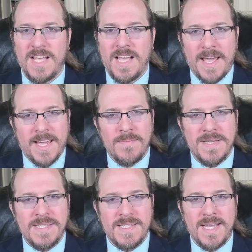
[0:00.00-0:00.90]
It can
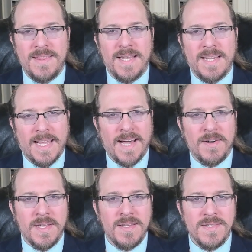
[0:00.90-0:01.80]
be said that
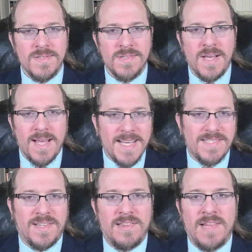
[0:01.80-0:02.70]
calculus
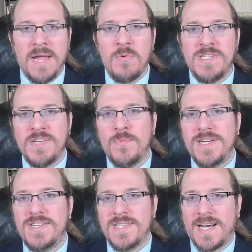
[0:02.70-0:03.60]
is the language in
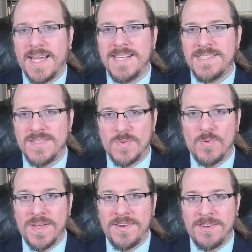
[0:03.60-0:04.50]
which science is
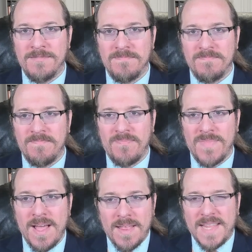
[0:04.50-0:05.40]
written.
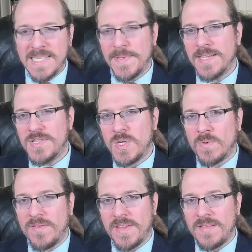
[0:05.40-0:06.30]
That's because
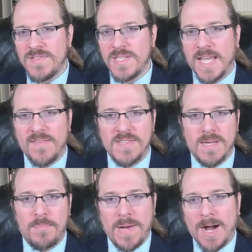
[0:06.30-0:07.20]
derivatives give us
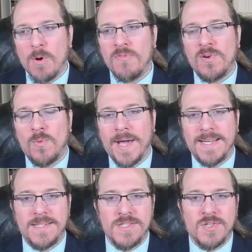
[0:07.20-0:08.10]
a powerful way
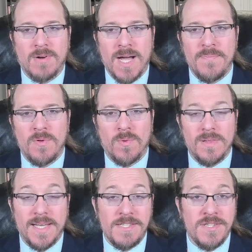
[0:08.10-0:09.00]
to describe the
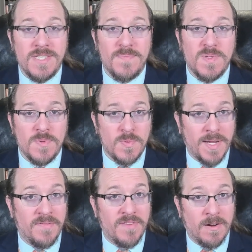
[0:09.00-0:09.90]
relationships
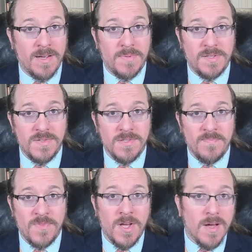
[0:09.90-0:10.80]
between variables,
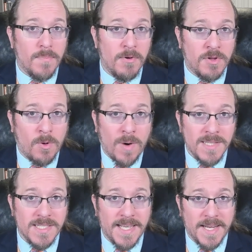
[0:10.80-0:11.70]
both
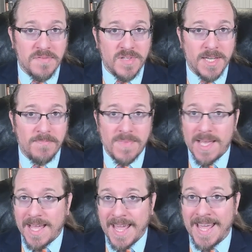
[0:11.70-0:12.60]
quantitatively
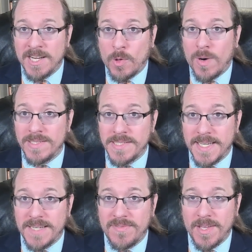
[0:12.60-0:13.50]
and
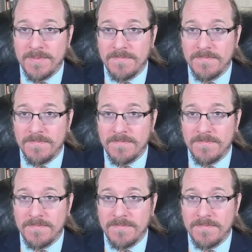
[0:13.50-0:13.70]
qualitatively.